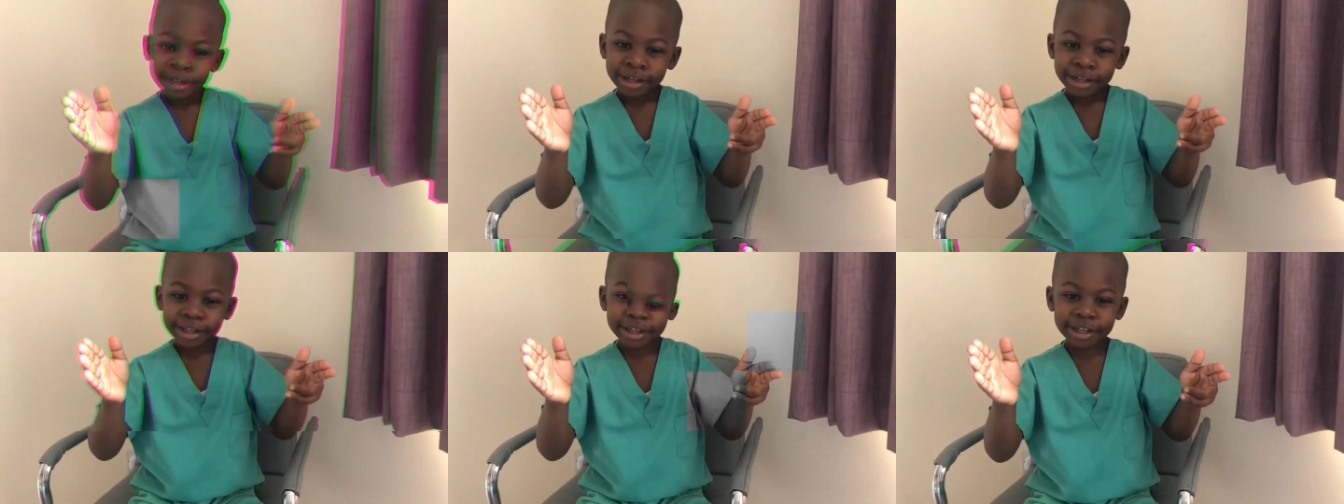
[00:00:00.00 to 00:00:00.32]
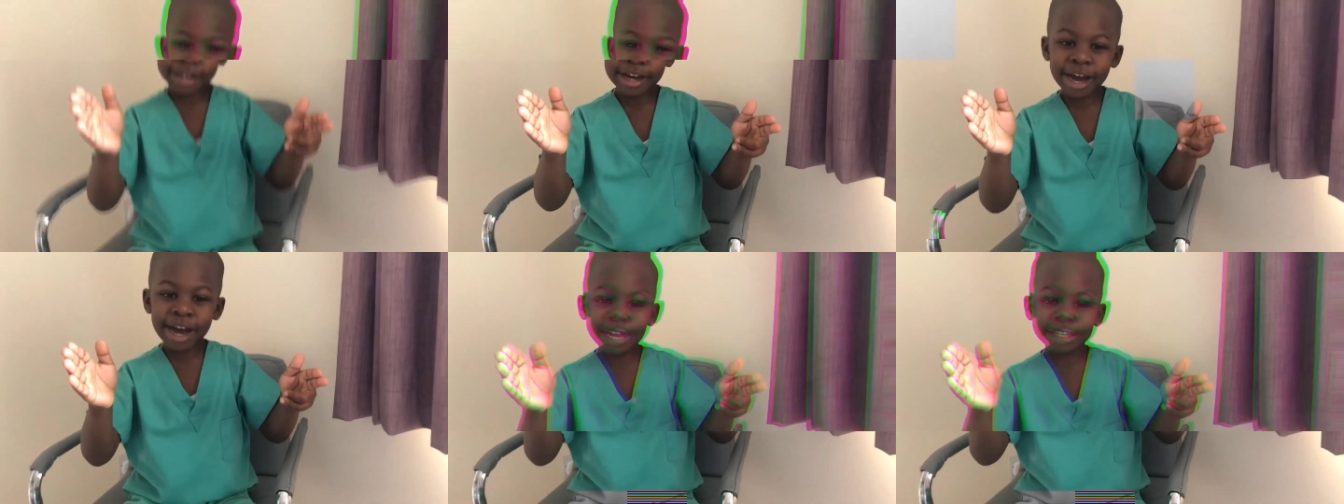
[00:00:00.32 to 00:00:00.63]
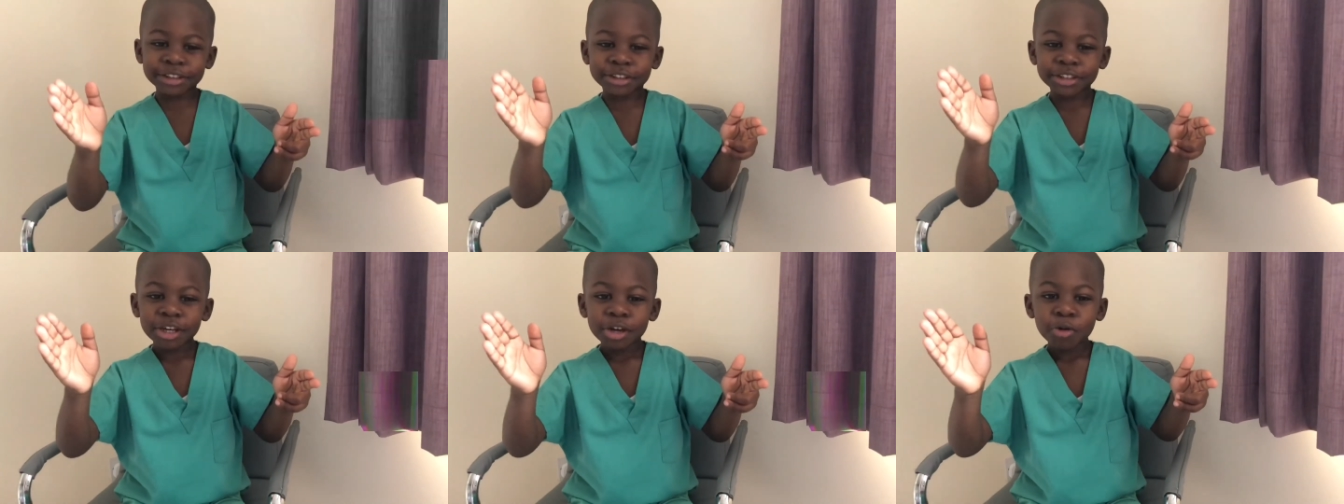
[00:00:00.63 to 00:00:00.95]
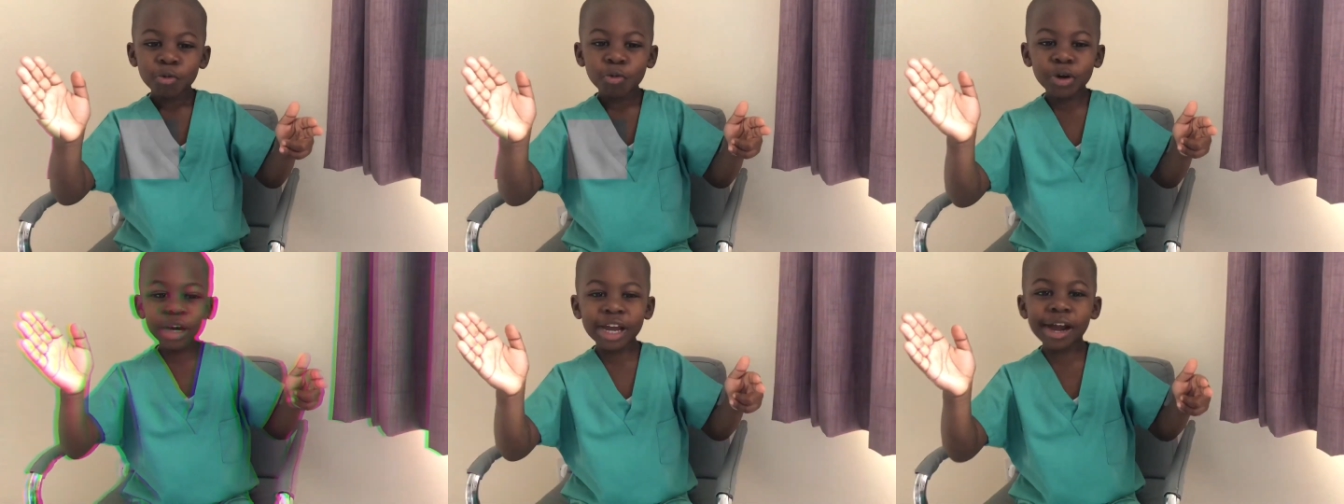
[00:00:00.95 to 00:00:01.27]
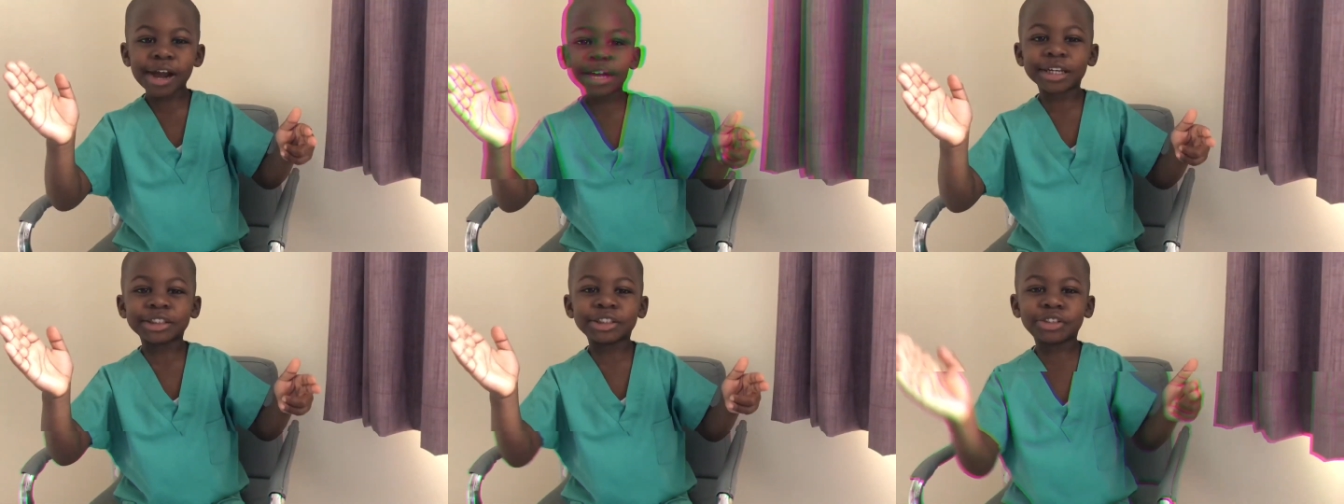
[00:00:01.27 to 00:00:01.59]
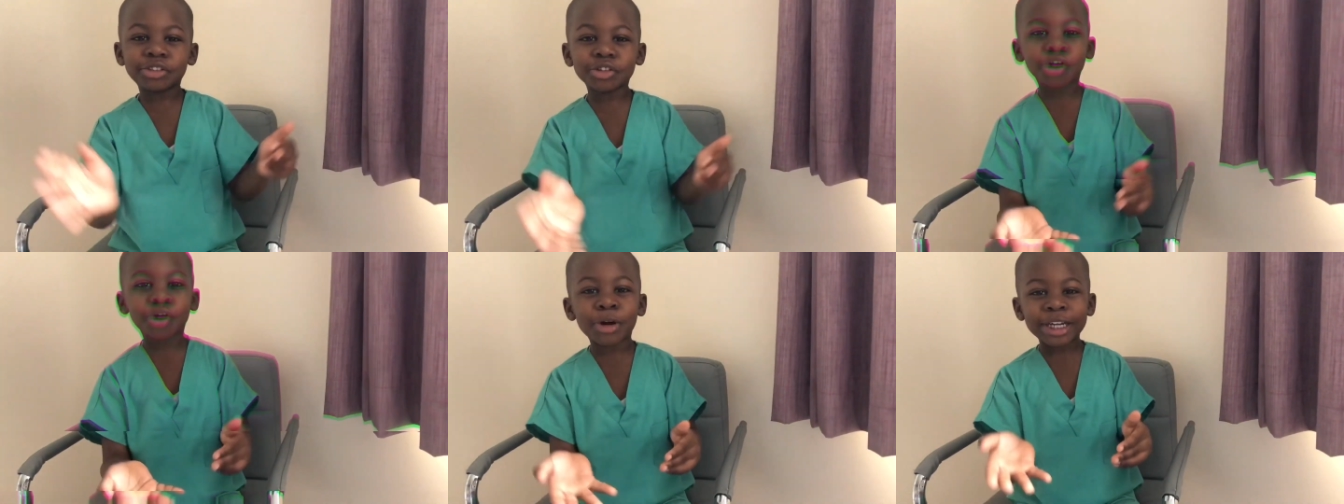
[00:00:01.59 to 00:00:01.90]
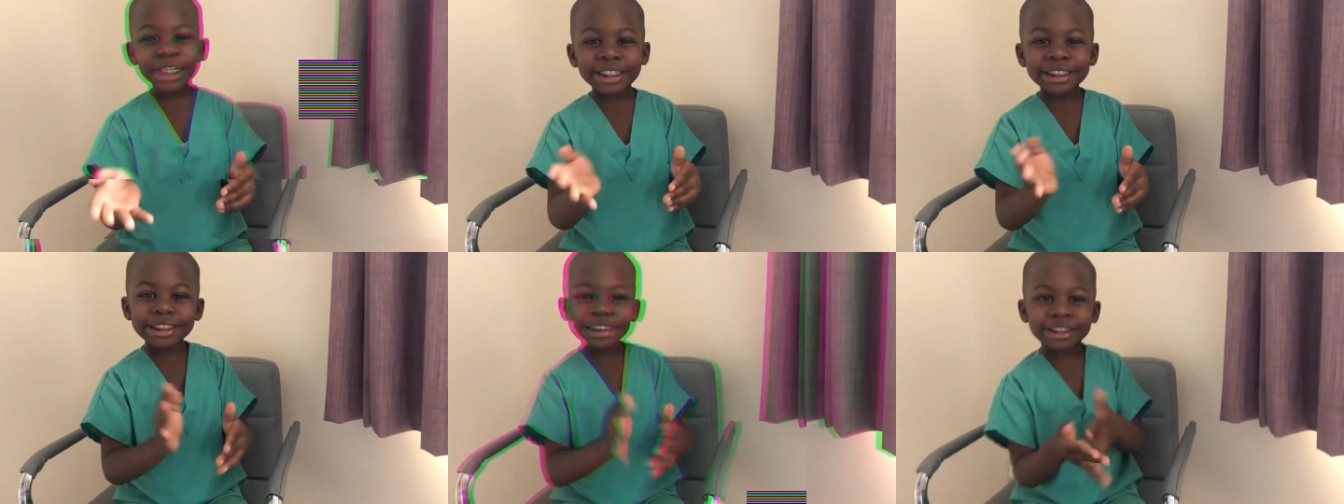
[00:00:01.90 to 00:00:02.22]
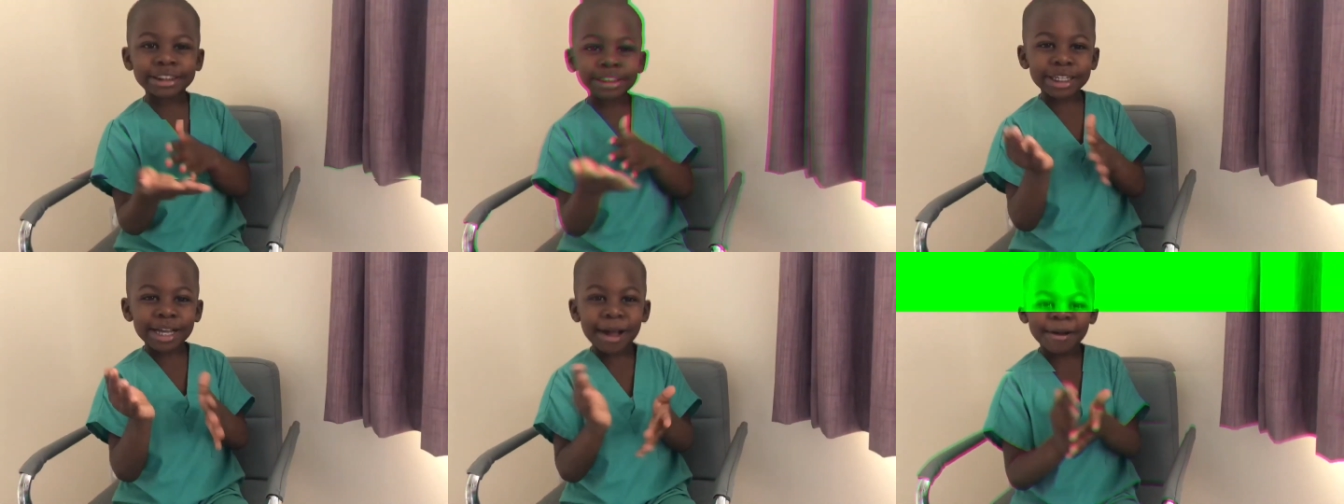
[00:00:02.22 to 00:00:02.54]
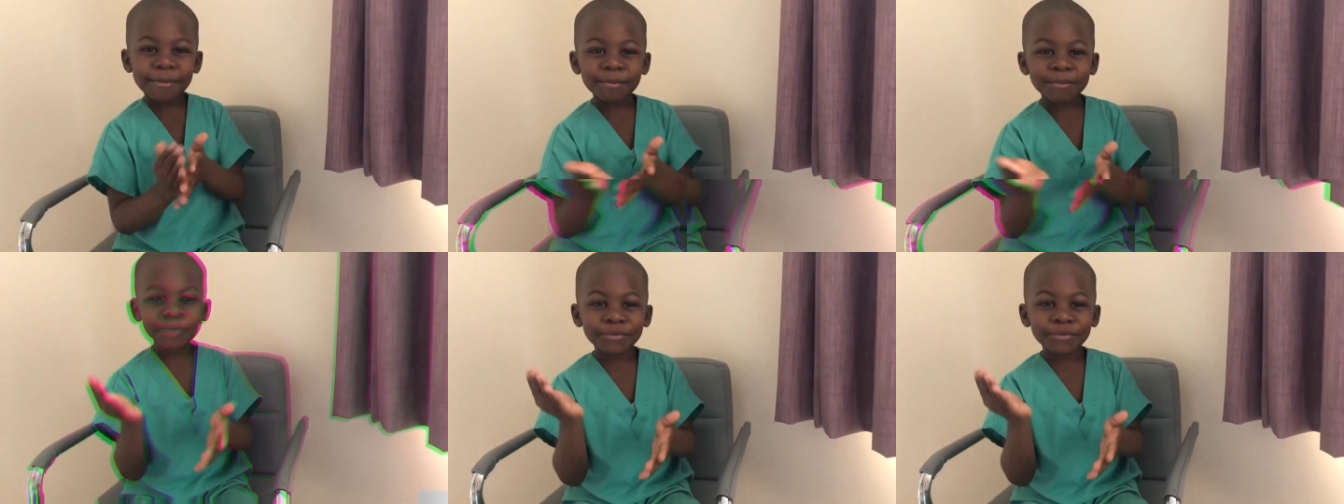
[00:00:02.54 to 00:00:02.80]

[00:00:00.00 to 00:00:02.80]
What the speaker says: Cause we are doing some